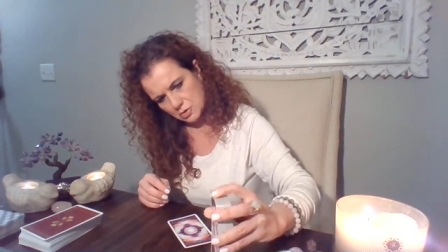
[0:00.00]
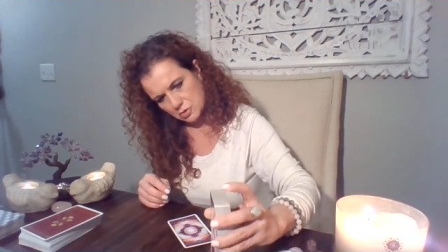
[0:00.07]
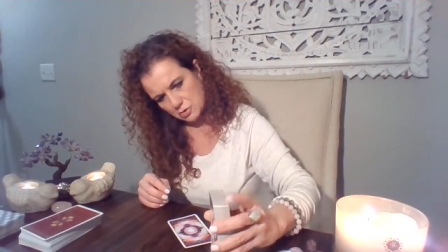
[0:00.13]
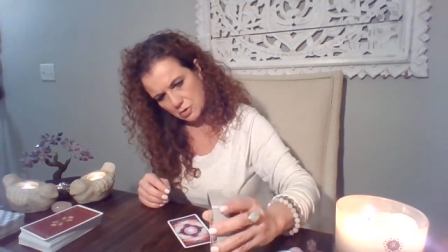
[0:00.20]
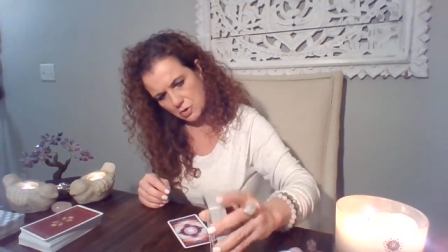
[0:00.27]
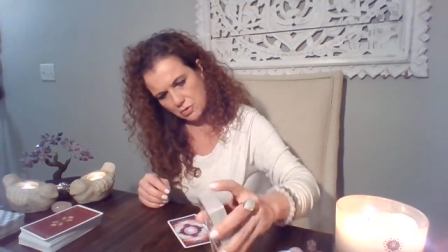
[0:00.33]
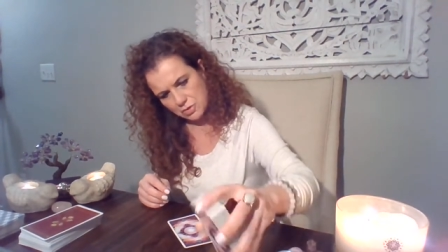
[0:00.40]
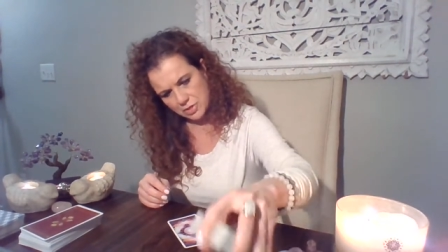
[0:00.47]

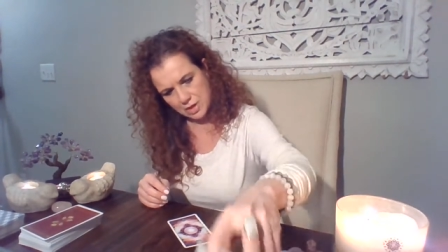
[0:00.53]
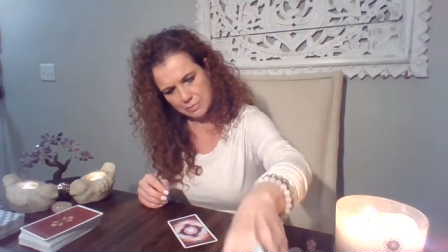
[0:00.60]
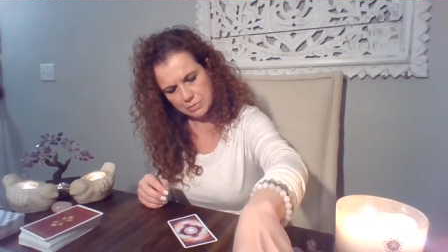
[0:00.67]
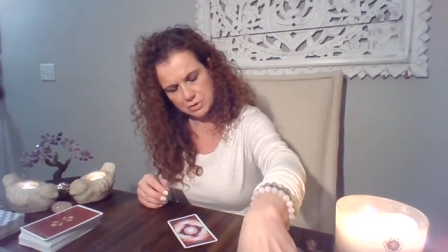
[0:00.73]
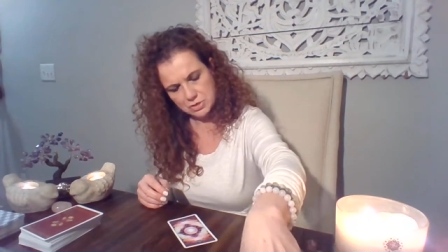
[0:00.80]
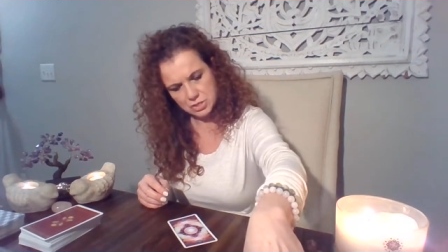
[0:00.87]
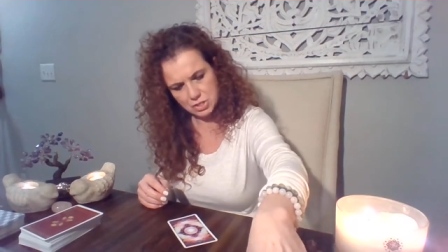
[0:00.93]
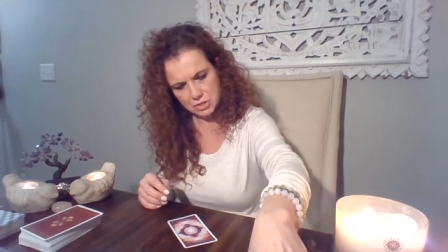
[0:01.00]
growth
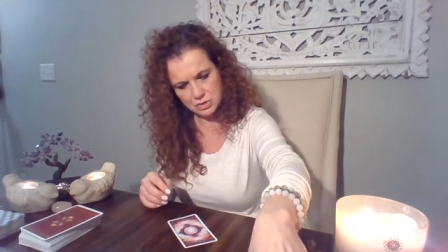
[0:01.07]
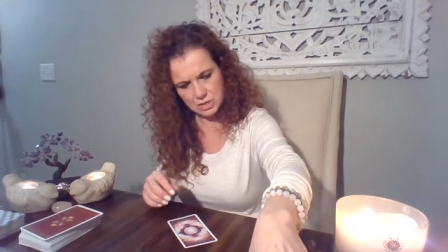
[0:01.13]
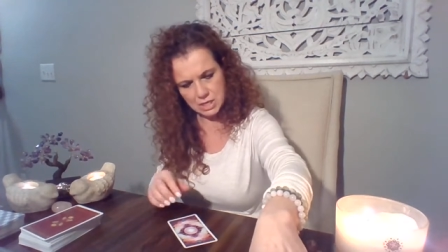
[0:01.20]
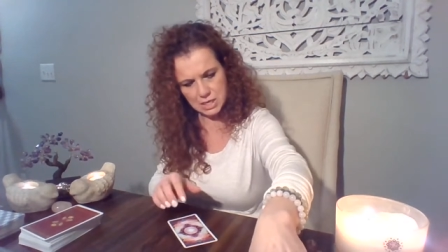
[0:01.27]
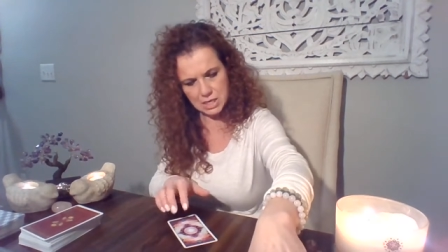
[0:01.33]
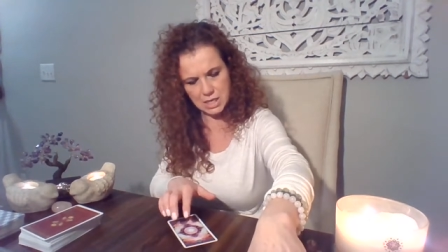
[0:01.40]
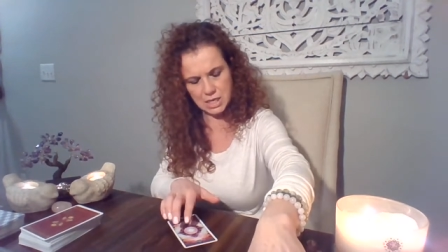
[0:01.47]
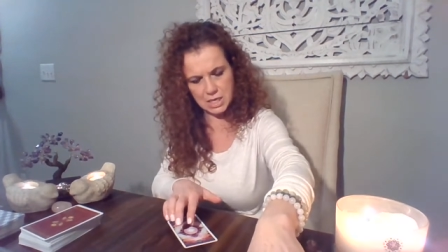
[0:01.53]

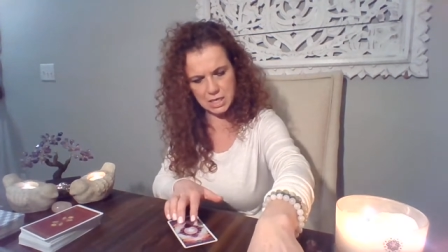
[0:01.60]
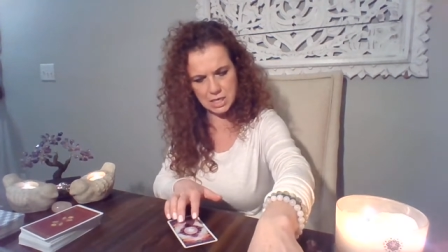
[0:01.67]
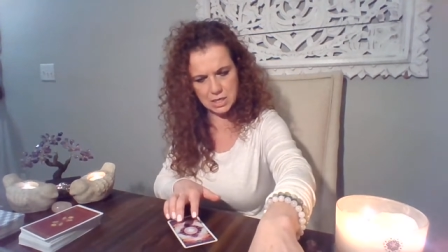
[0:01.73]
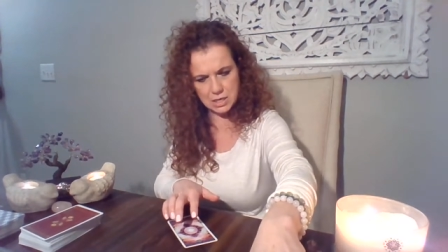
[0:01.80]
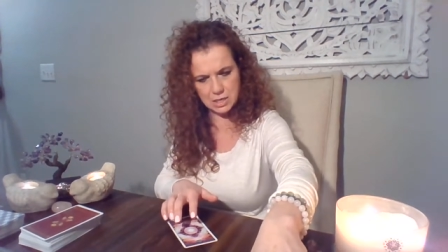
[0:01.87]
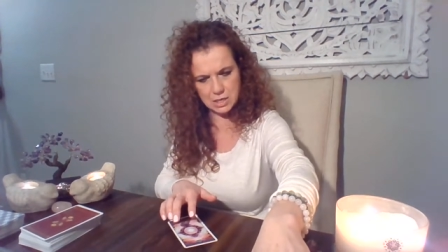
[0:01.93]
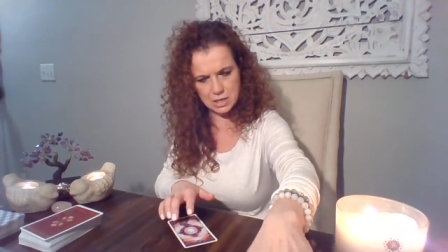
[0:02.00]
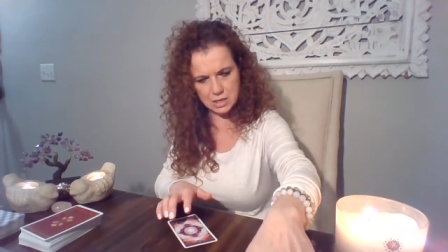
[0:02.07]
opportunity
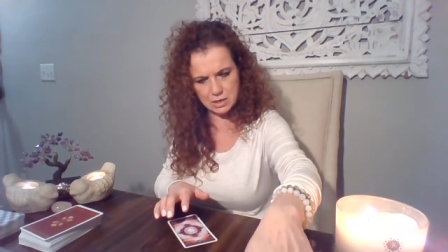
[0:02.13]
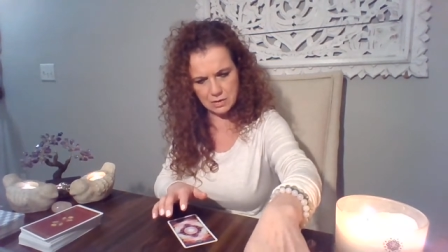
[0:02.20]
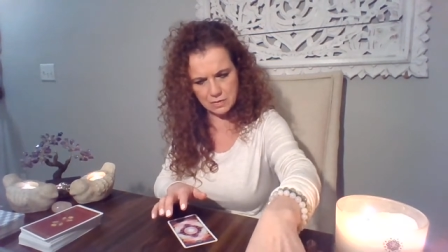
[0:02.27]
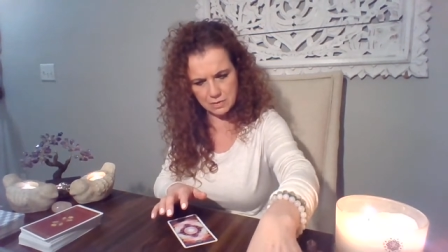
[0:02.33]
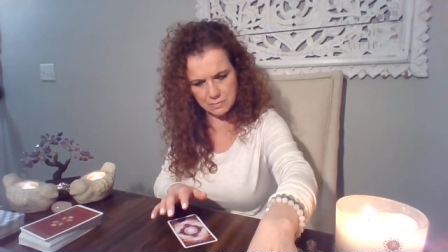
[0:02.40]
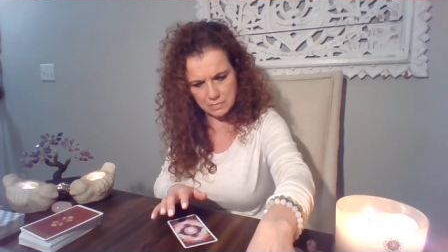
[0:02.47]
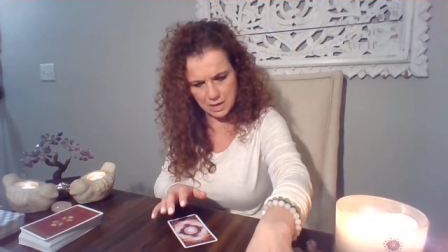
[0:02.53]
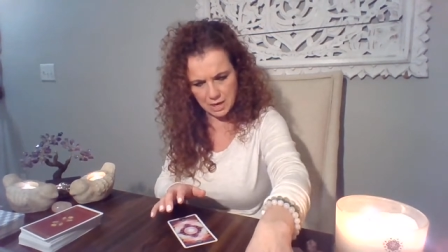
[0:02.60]
here
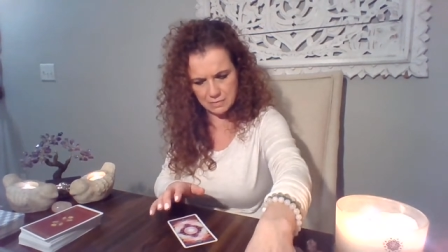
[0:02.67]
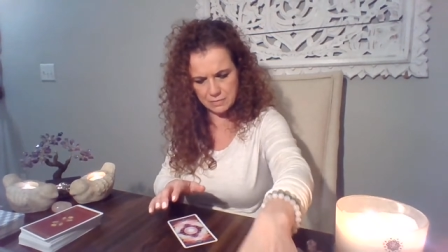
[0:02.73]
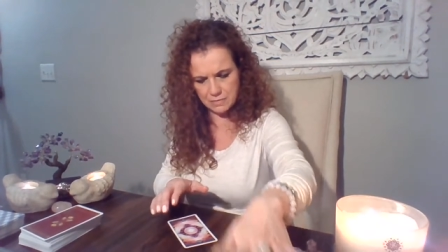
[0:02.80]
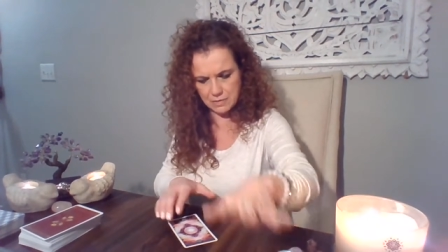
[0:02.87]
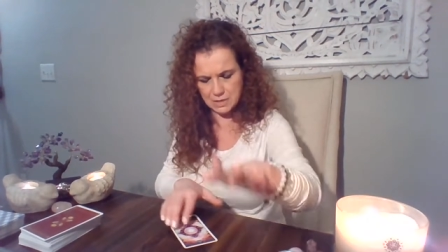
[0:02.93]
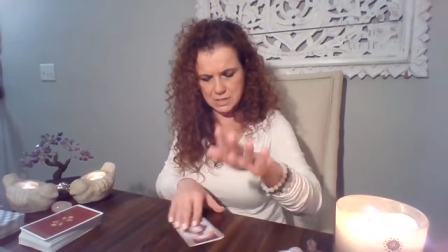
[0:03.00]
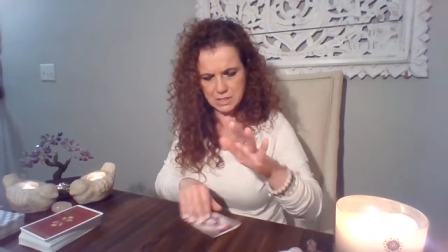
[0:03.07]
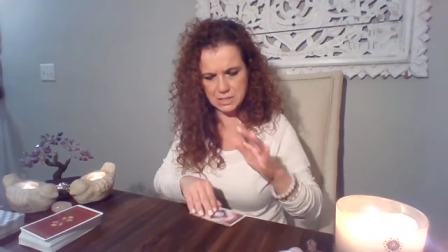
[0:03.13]
at the bottom
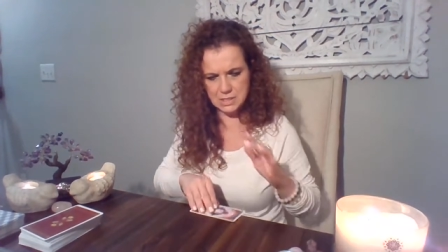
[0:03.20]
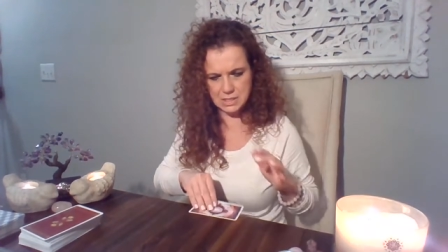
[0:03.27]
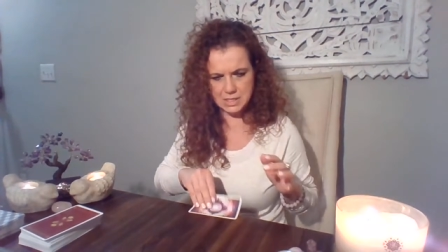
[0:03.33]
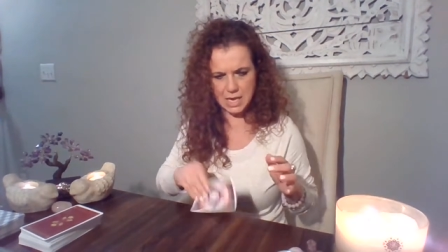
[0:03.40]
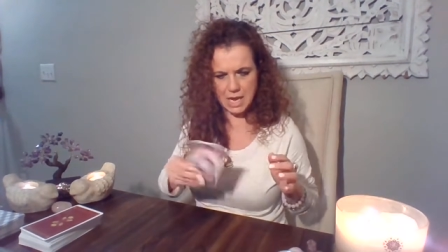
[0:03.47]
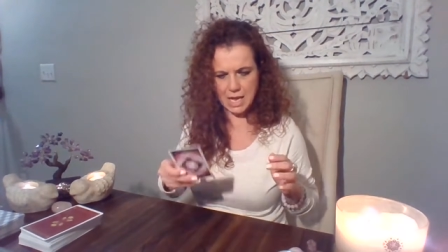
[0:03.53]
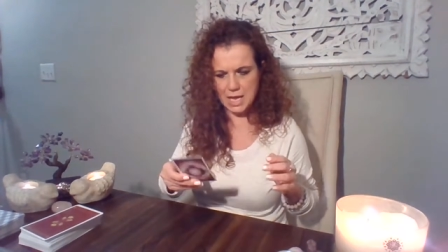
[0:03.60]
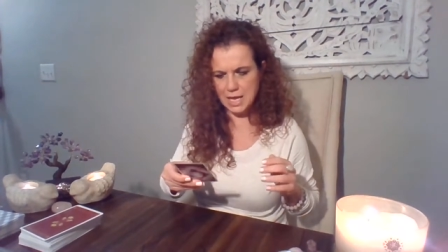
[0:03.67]
of the
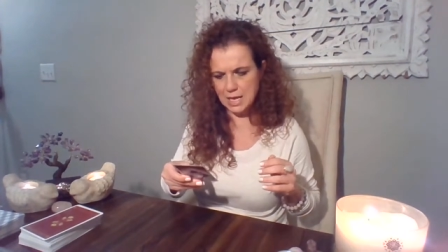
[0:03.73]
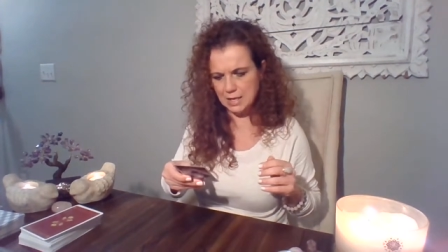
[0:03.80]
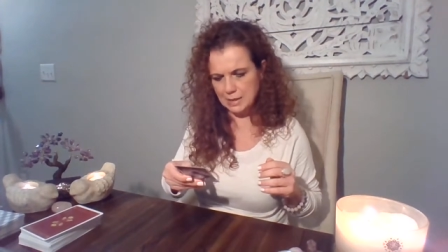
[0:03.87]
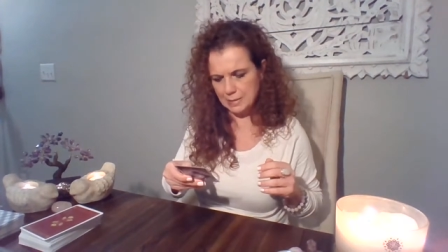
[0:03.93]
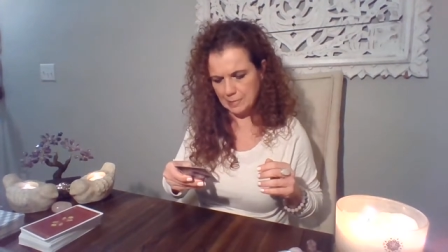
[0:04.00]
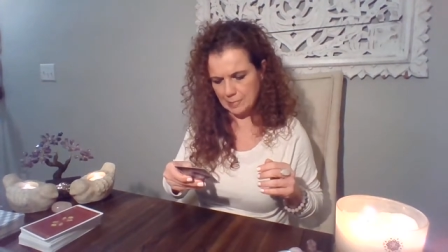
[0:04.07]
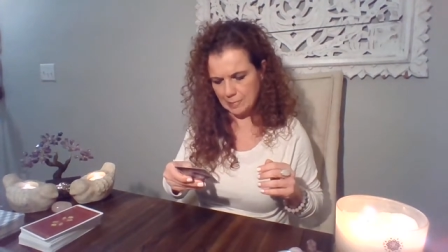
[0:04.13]
deck.